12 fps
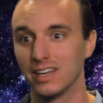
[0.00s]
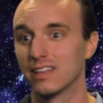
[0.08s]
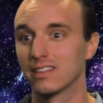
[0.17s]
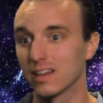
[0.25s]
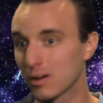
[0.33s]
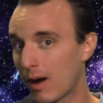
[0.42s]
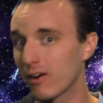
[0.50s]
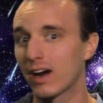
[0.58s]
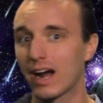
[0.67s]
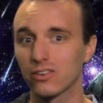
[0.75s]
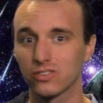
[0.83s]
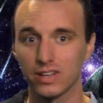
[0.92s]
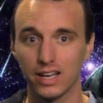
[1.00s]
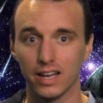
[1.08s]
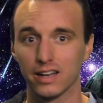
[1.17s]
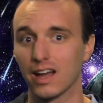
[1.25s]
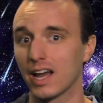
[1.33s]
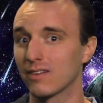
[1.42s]
And think about your house
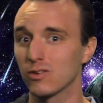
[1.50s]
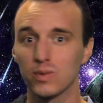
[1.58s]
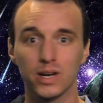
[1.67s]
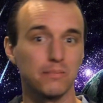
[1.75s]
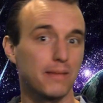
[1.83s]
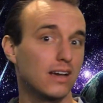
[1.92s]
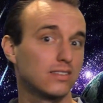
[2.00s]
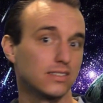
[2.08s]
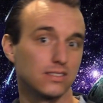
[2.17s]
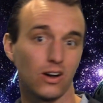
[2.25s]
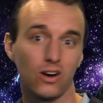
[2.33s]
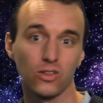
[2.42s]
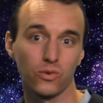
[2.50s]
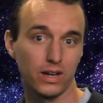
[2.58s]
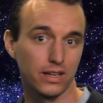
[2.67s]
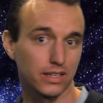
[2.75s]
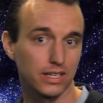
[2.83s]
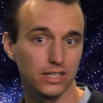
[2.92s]
again. Not everybody makes it all the way
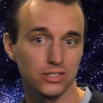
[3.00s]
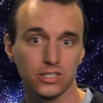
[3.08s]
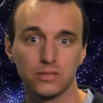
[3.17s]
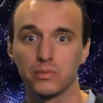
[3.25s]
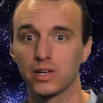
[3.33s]
to the kitchen,